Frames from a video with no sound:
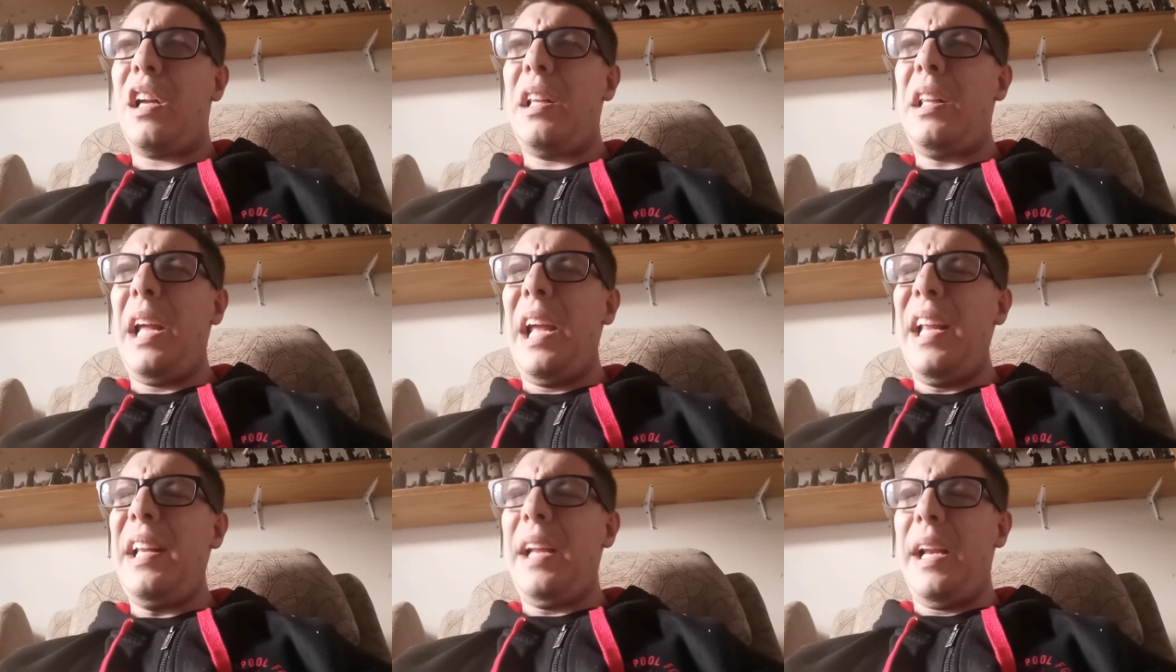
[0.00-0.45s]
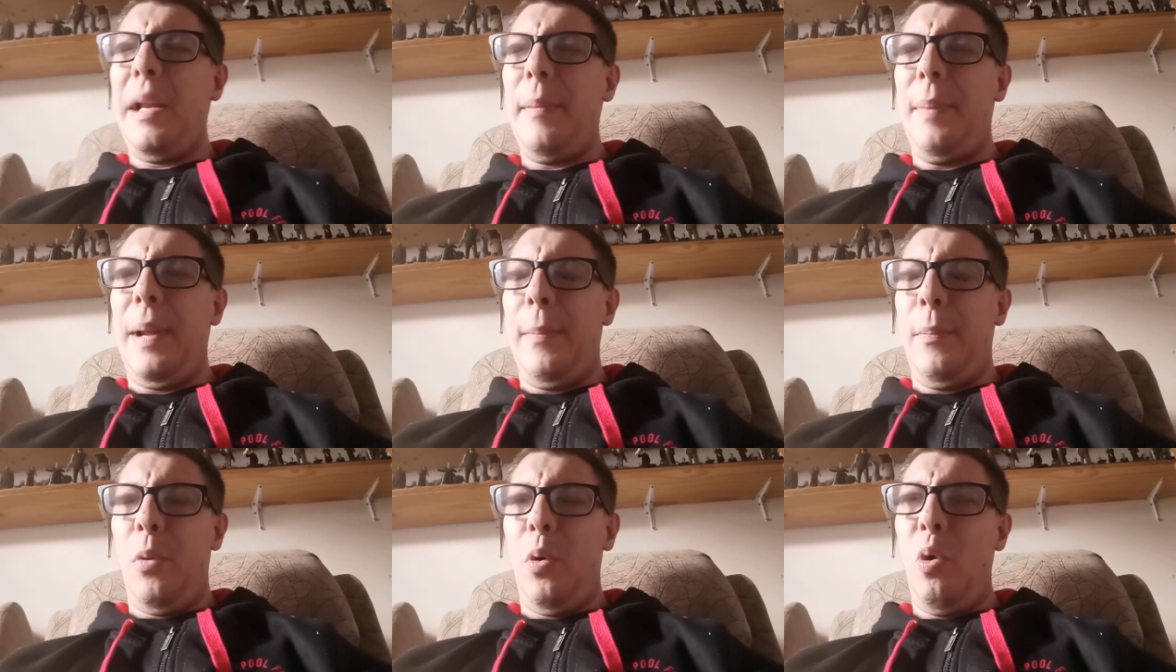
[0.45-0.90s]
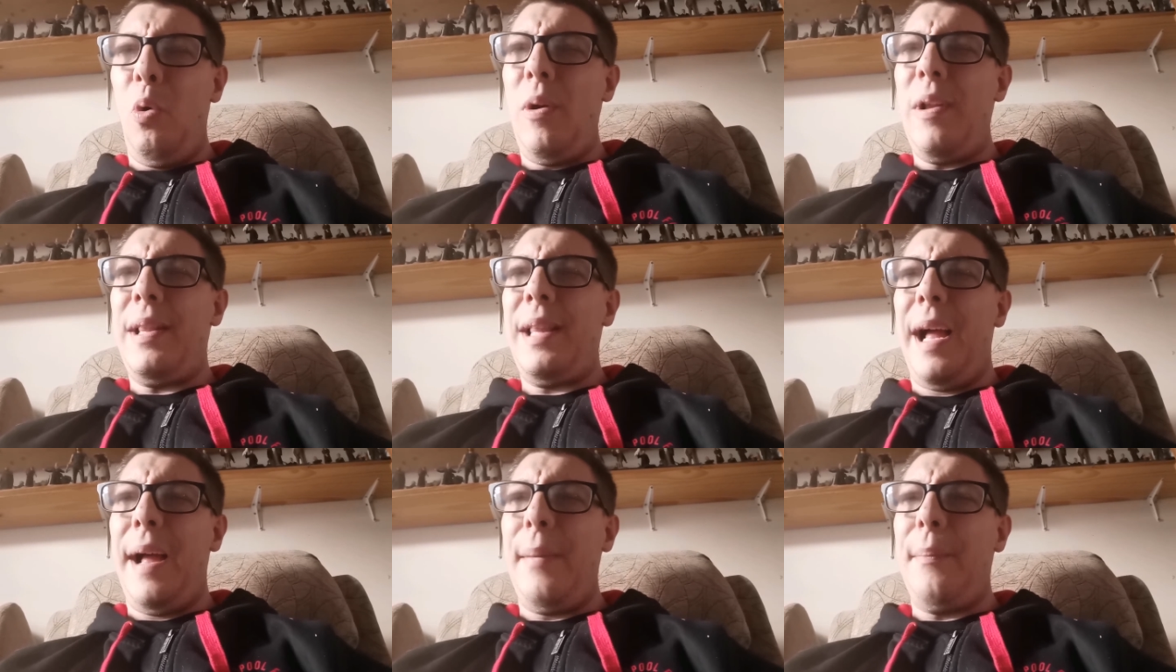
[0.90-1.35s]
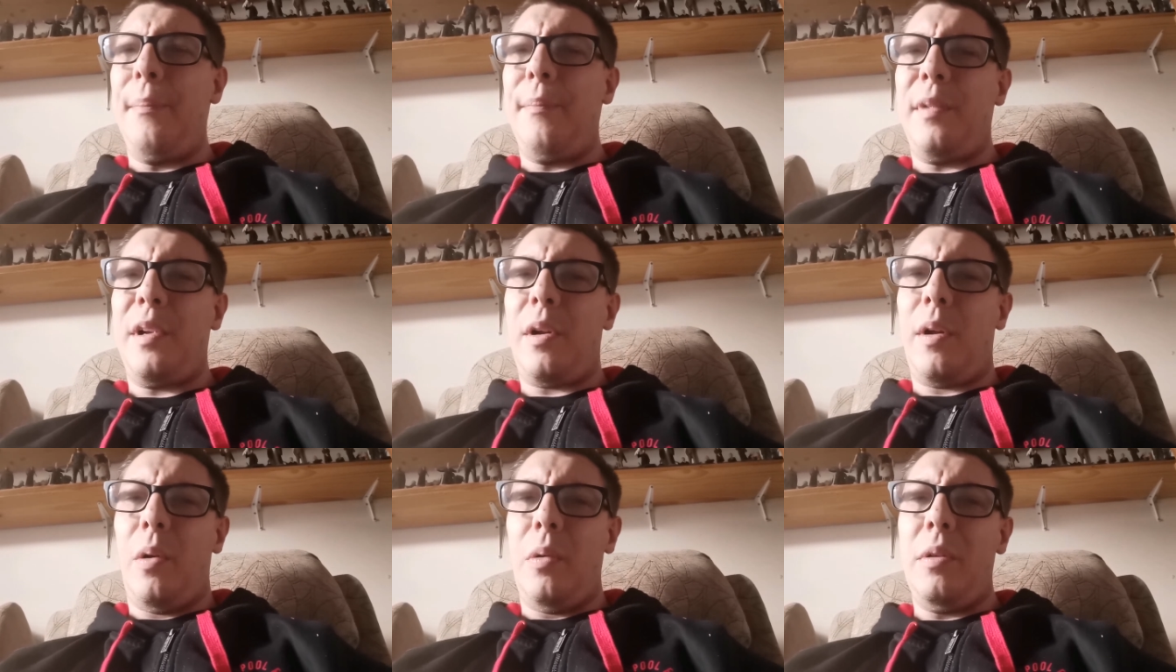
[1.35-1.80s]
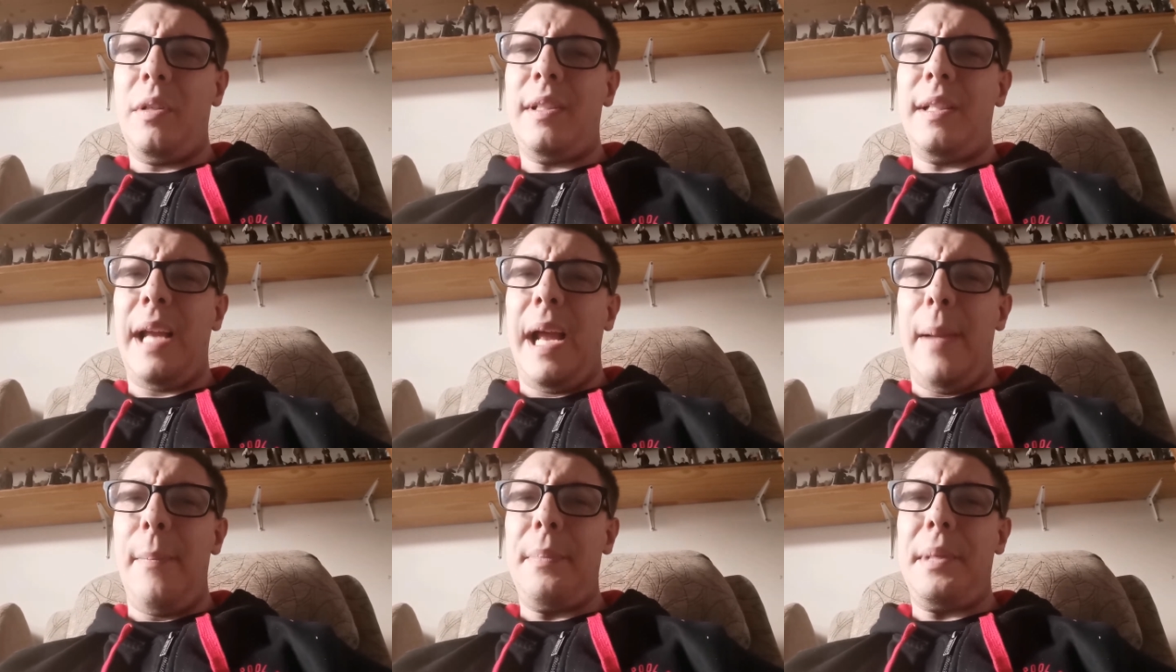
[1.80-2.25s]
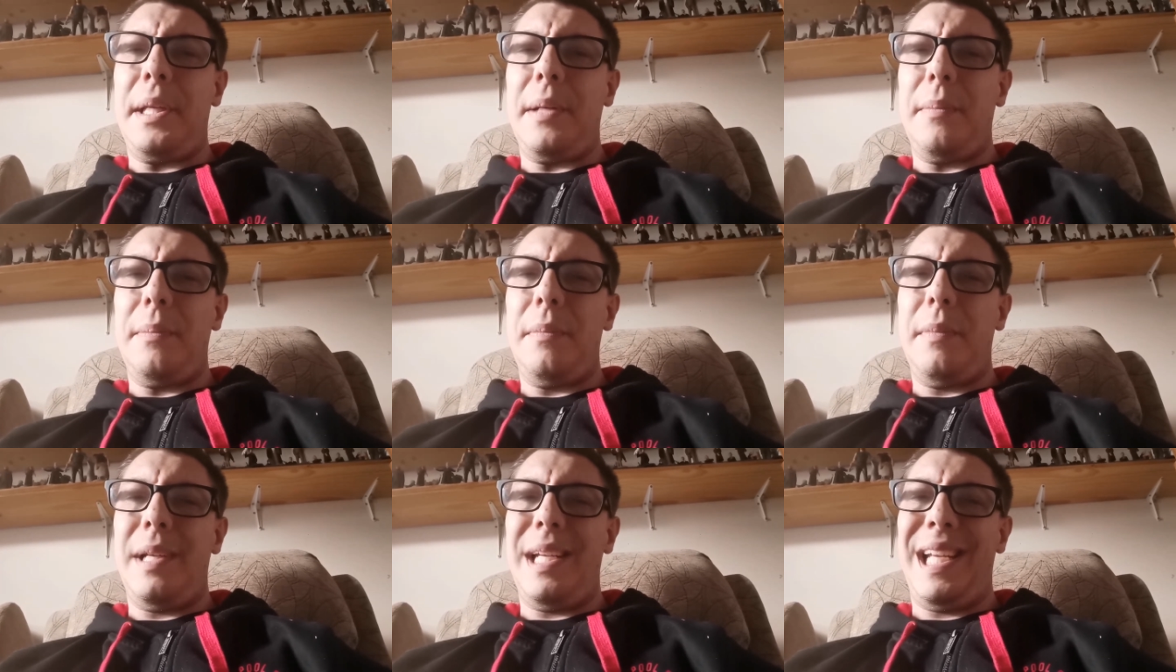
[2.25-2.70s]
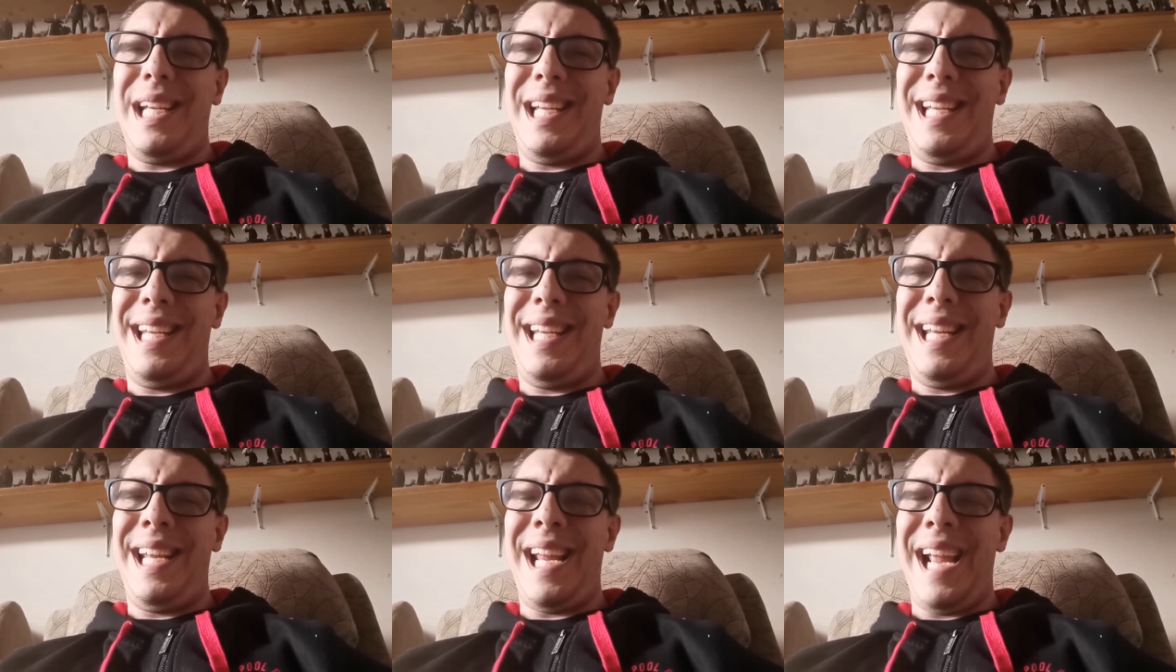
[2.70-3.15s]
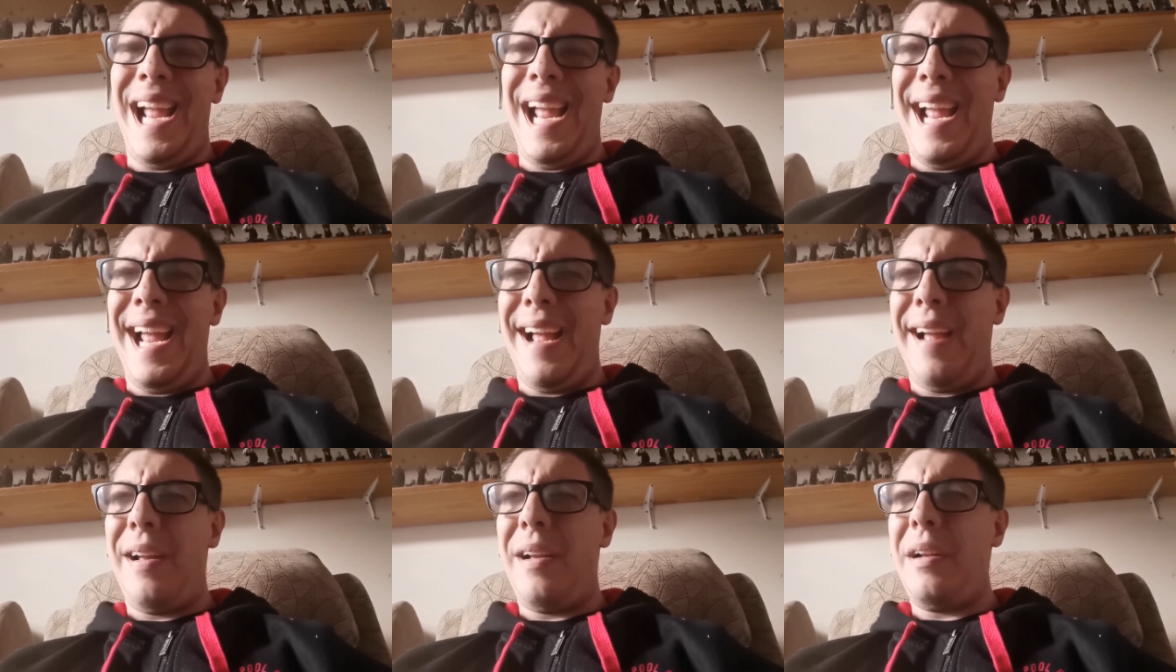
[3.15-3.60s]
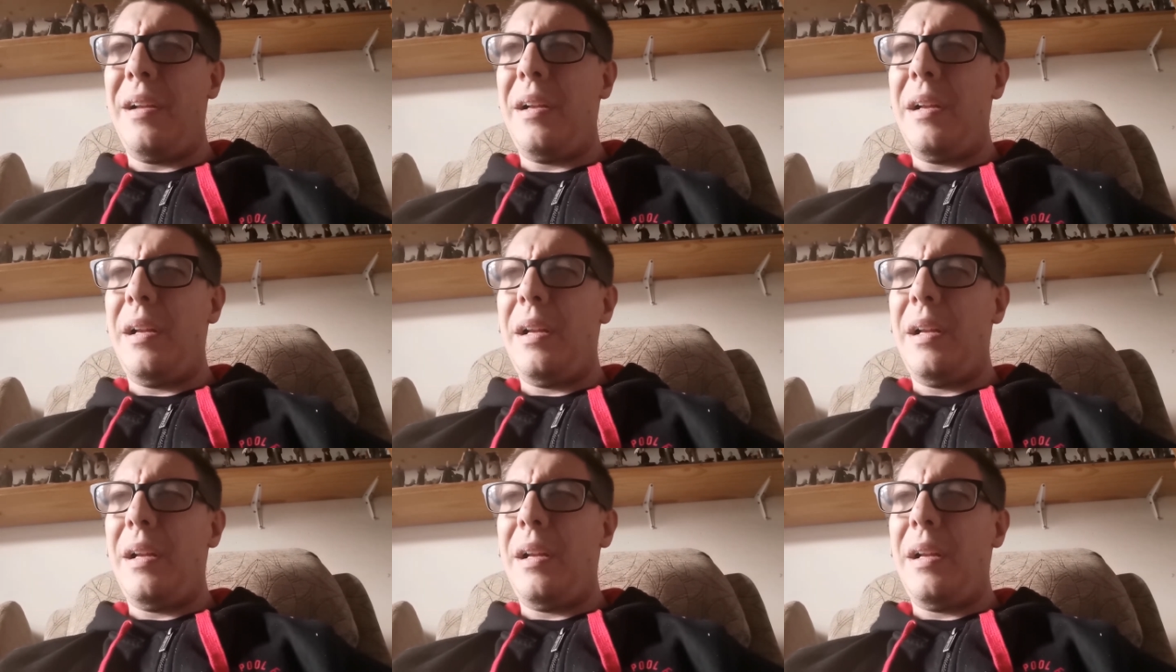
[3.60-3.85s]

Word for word: could they have done a bit more with that concept? Yeah.